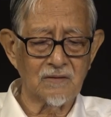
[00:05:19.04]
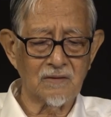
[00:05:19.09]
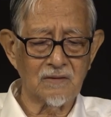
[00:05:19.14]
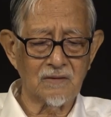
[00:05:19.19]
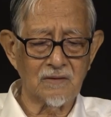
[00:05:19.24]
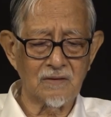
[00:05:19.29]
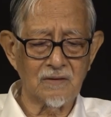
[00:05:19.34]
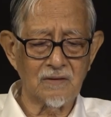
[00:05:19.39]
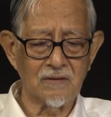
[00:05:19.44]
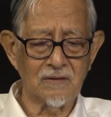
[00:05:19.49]

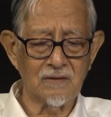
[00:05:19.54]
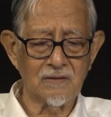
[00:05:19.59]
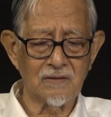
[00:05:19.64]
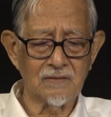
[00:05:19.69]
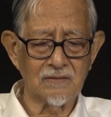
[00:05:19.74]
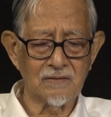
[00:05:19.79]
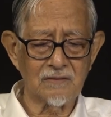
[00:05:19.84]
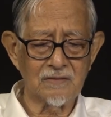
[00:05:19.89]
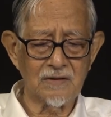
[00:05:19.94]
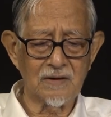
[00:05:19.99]
Uh,
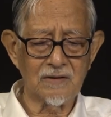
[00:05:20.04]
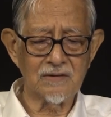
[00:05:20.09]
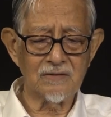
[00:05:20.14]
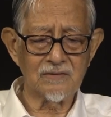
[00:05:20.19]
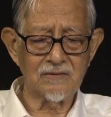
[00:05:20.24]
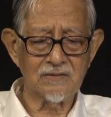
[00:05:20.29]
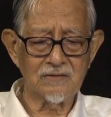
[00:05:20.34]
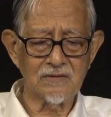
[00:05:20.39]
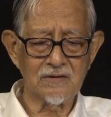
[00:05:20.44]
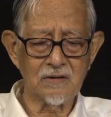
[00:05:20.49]

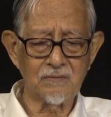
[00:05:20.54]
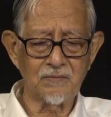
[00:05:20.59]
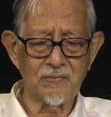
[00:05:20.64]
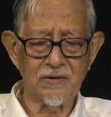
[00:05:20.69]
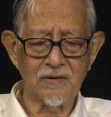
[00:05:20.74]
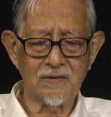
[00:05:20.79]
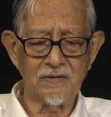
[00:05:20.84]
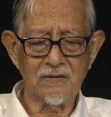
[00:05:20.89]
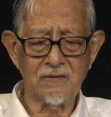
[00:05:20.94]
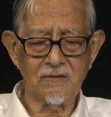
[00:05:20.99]
they keep
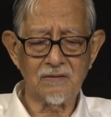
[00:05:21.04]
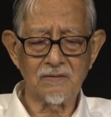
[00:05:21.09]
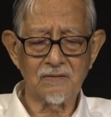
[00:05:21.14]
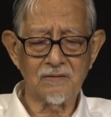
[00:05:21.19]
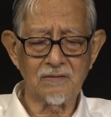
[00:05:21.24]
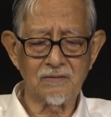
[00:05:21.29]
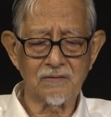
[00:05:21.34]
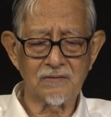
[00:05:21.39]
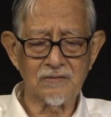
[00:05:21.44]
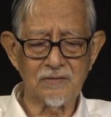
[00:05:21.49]

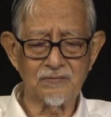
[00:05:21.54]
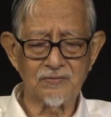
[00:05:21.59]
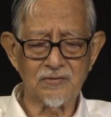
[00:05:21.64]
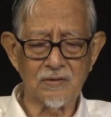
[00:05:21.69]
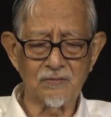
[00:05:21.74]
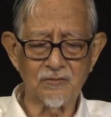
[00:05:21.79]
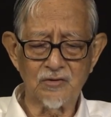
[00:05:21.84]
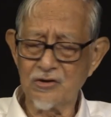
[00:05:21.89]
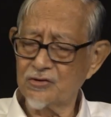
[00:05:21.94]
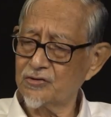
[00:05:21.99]
a keep
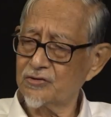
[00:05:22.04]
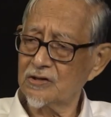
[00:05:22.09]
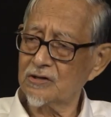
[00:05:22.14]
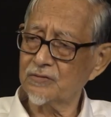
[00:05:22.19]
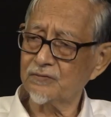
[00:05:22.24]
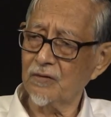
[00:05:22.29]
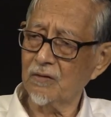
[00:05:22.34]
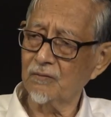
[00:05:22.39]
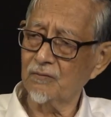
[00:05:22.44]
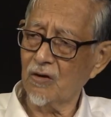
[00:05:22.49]
some
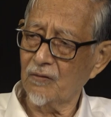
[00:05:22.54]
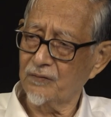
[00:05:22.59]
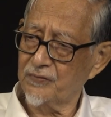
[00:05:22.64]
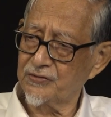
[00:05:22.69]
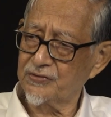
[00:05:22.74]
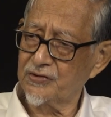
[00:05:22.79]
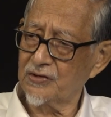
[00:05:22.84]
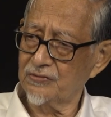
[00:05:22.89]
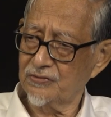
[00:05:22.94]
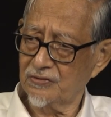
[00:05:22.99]
distance from
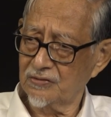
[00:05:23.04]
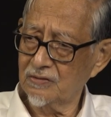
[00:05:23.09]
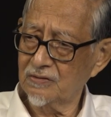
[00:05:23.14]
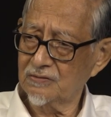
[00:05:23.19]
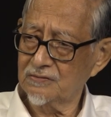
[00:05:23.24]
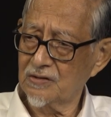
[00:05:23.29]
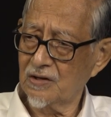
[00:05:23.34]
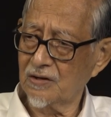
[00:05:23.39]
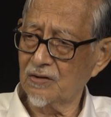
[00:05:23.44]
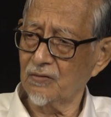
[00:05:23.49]
officers
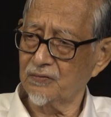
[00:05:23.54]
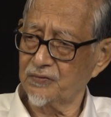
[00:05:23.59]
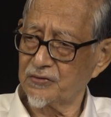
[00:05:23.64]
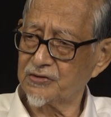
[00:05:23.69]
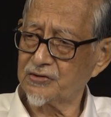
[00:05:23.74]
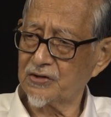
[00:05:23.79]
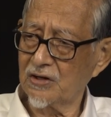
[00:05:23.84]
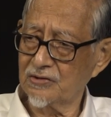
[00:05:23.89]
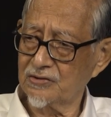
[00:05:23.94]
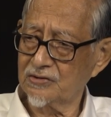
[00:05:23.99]
hmm. and
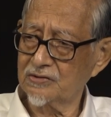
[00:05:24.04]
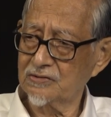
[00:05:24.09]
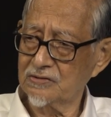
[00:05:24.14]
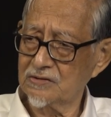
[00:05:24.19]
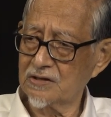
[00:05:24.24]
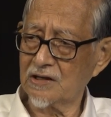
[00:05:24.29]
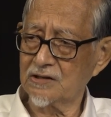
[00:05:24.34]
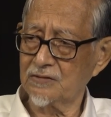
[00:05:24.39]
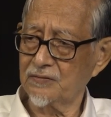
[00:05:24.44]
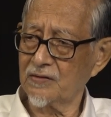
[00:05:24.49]
officials
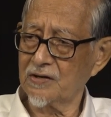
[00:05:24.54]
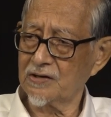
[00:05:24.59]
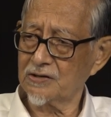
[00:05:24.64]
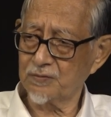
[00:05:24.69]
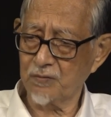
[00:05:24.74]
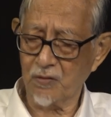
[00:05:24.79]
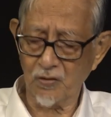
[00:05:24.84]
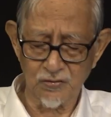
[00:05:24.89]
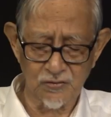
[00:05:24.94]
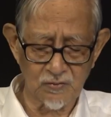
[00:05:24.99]
yes. as far as
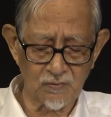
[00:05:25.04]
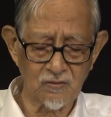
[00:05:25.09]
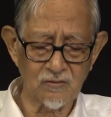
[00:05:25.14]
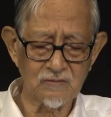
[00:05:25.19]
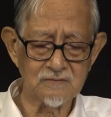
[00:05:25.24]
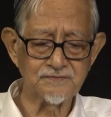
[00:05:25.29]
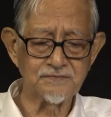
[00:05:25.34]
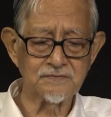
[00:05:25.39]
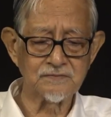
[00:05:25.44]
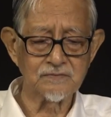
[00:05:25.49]
possible.
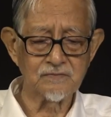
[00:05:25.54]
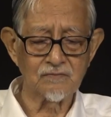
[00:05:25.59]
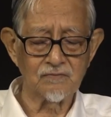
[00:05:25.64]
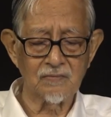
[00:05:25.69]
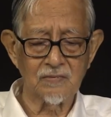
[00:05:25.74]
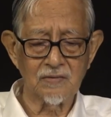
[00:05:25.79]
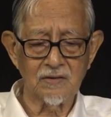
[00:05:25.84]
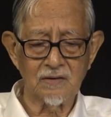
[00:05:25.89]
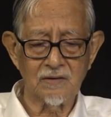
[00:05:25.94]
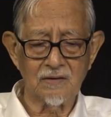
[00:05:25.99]

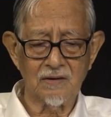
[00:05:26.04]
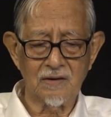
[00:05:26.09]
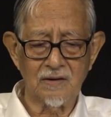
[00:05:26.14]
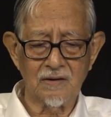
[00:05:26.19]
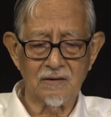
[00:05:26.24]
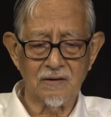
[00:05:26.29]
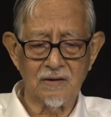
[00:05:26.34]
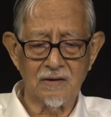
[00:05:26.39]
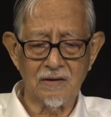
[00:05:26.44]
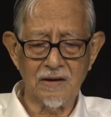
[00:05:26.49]

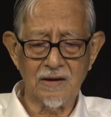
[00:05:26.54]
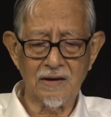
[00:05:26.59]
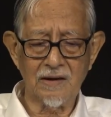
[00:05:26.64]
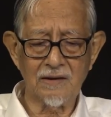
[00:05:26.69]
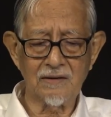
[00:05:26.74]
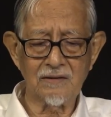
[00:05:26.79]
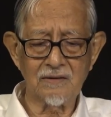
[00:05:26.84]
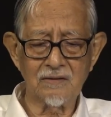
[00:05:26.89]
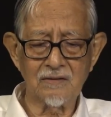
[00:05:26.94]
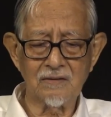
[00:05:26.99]

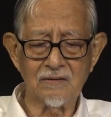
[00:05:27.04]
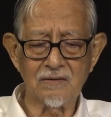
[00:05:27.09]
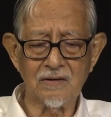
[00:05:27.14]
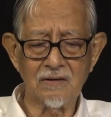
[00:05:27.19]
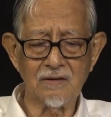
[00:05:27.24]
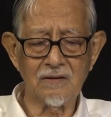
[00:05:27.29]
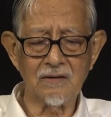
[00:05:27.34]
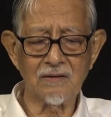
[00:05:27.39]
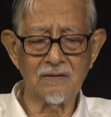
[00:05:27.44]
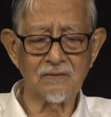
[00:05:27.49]
And
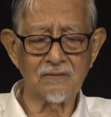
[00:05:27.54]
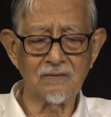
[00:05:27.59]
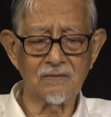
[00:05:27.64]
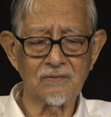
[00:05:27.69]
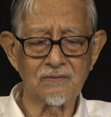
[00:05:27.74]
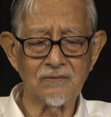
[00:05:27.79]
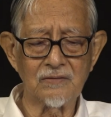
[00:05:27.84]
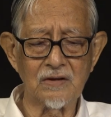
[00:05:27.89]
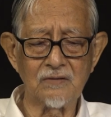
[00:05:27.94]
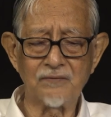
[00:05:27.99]
uh,
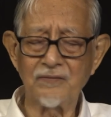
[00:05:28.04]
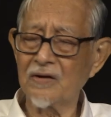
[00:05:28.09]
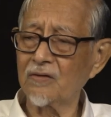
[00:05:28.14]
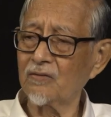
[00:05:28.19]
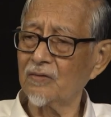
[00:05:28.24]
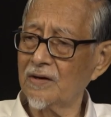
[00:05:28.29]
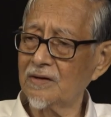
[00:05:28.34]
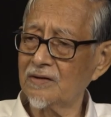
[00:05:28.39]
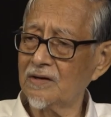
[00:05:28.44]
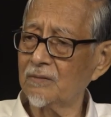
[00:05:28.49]
if
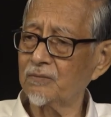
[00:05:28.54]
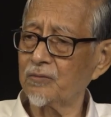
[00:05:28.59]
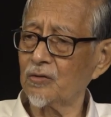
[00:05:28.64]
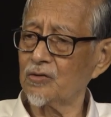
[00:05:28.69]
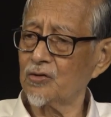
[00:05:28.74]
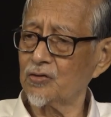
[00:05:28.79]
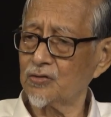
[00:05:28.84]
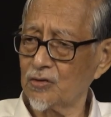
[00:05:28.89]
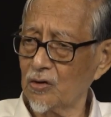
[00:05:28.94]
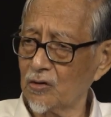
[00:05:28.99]
and when they
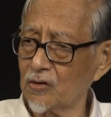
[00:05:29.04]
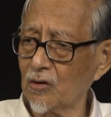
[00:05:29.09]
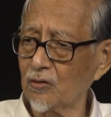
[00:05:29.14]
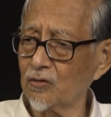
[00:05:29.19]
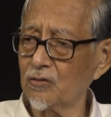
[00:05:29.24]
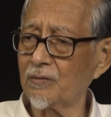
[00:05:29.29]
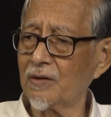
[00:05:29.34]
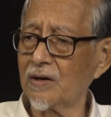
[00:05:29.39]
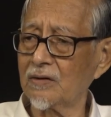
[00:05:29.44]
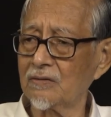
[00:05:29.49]
produce a
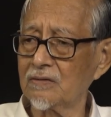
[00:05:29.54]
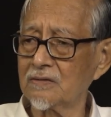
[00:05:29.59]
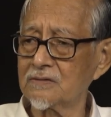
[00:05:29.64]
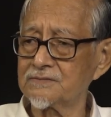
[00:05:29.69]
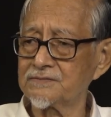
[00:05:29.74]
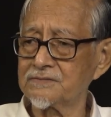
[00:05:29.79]
document,